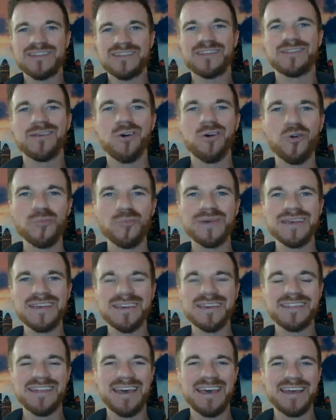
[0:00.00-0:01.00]
so
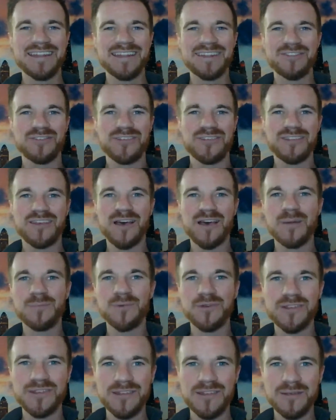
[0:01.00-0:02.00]
big that it's just
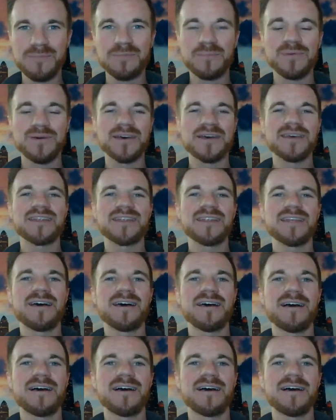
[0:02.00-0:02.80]
cumbersome, but